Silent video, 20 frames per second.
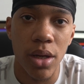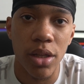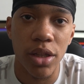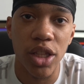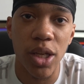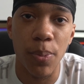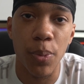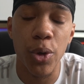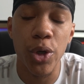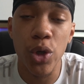
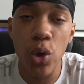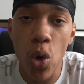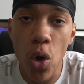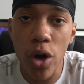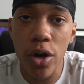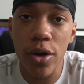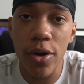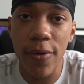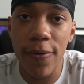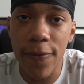The
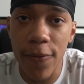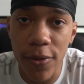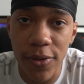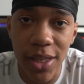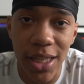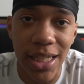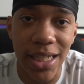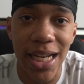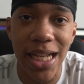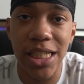pre-order for
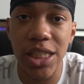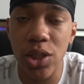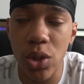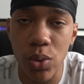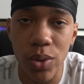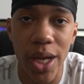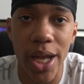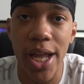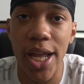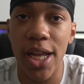the digital
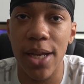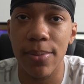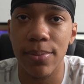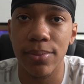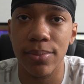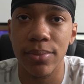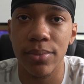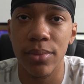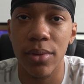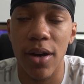
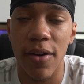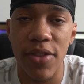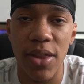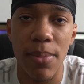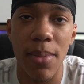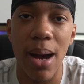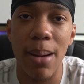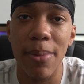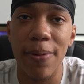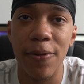game of the
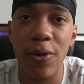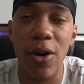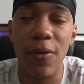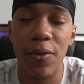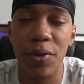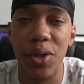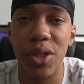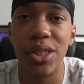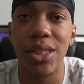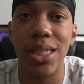Mamba
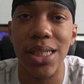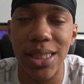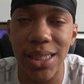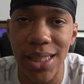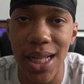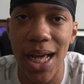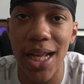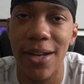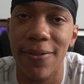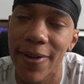Forever Edition is
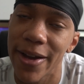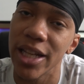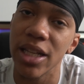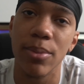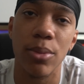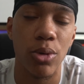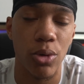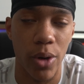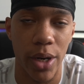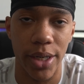not
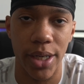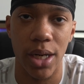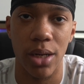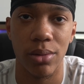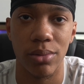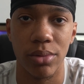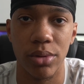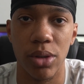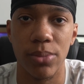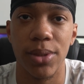available right now.
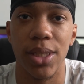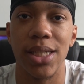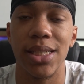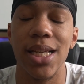You know what I'm saying?